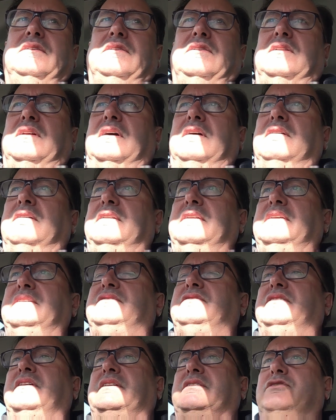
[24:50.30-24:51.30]
you know, and
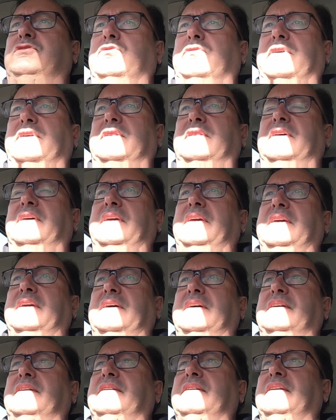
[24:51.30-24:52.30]
enjoying the
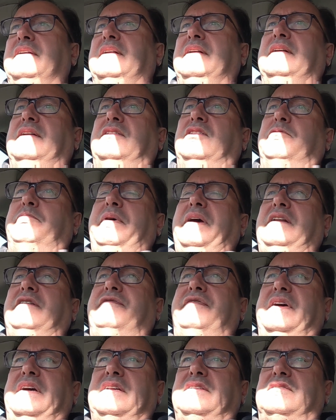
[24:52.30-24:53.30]
uh, the
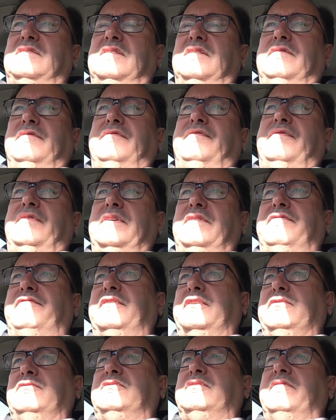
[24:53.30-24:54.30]
benefits of the
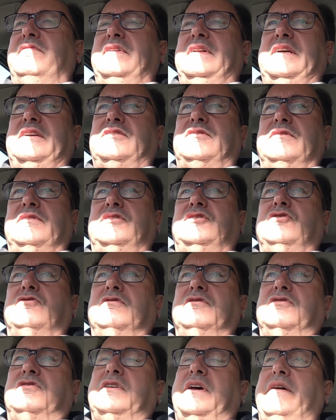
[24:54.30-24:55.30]
fruits of the national
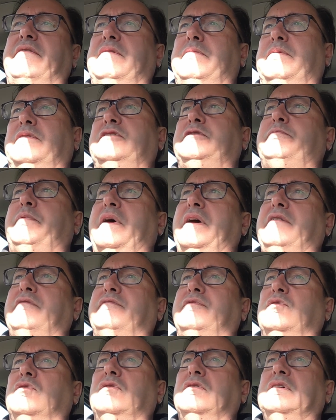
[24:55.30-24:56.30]
insurance that everyone's paying
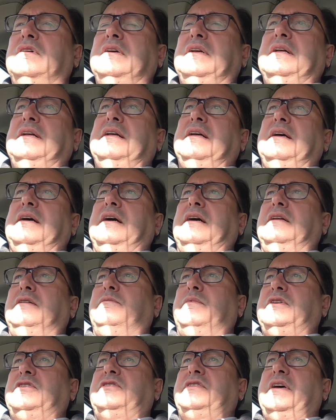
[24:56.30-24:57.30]
for,
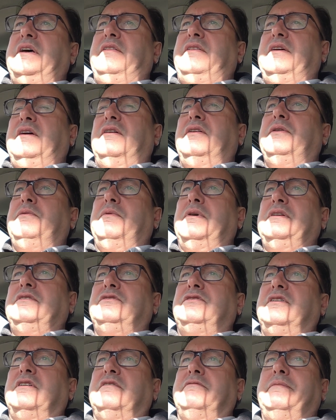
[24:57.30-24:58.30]
and which they're the only
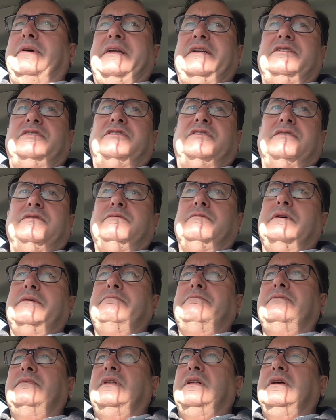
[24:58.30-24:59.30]
ones that have managed to
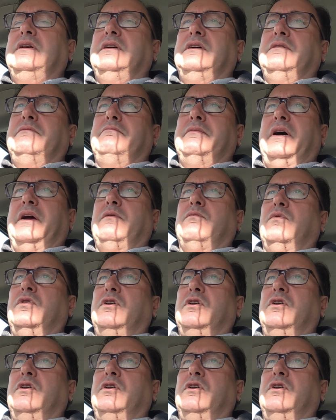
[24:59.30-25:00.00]
um, make